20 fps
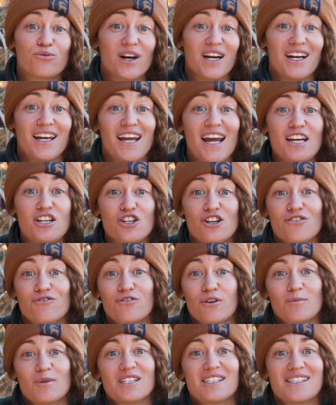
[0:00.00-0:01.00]
radiation
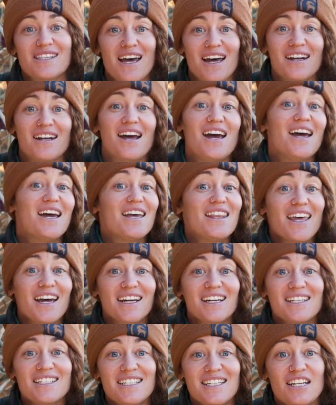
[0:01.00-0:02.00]
from the sun
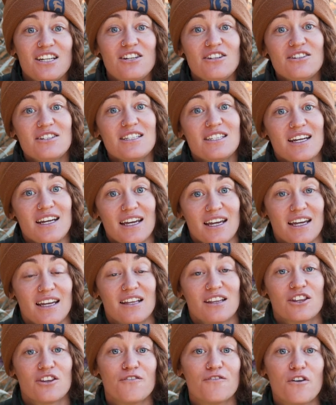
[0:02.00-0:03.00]
that continues to
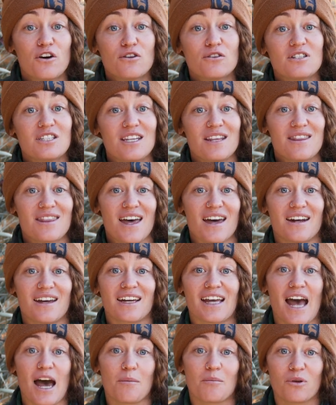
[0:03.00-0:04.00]
hit the
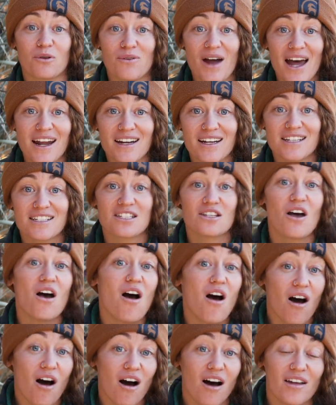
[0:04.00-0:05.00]
photosynthetic apparatus
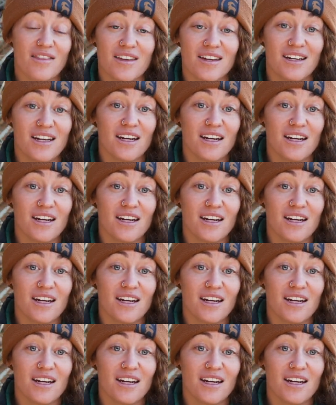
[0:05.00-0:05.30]
on the